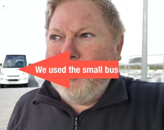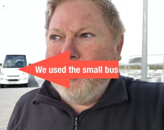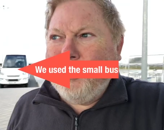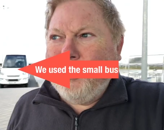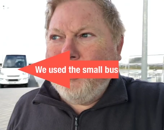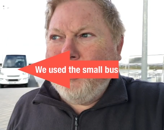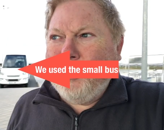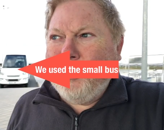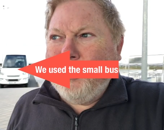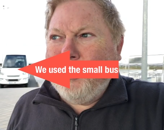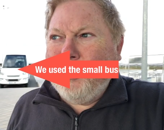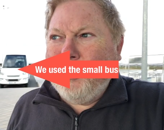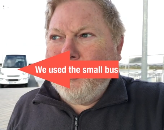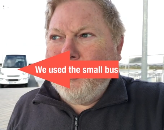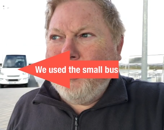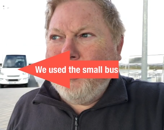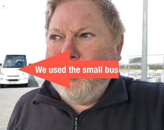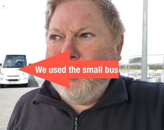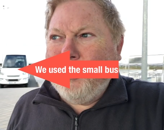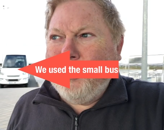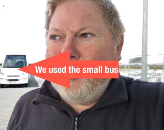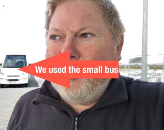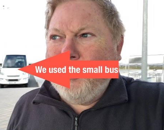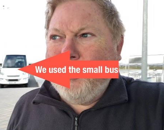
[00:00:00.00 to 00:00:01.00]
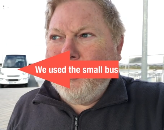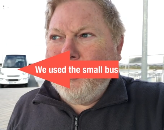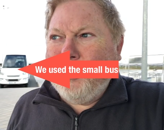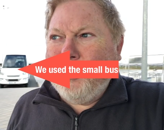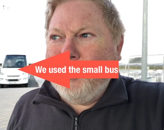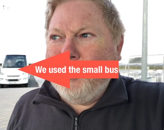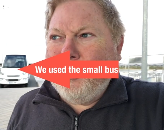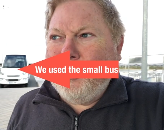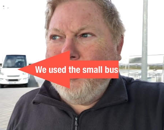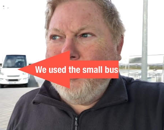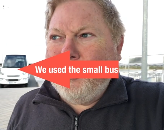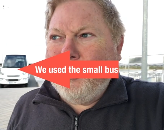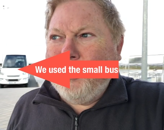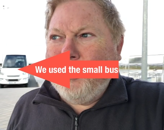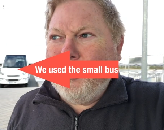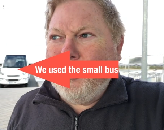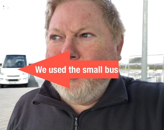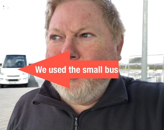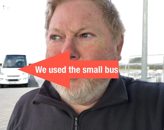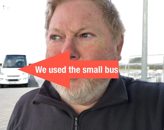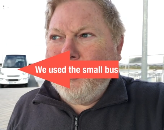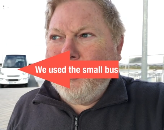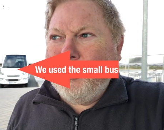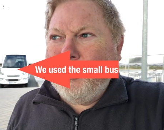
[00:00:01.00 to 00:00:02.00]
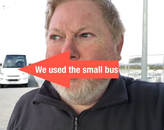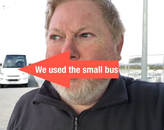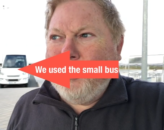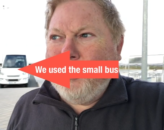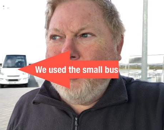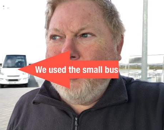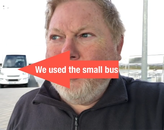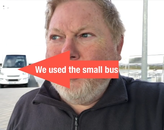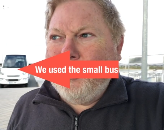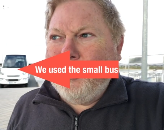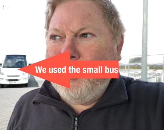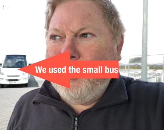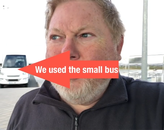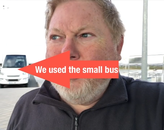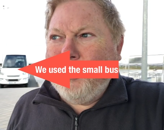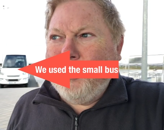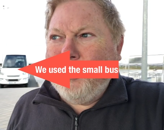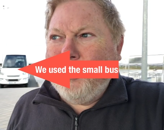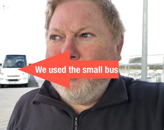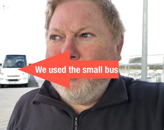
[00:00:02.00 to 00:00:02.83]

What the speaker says: (no one is talking)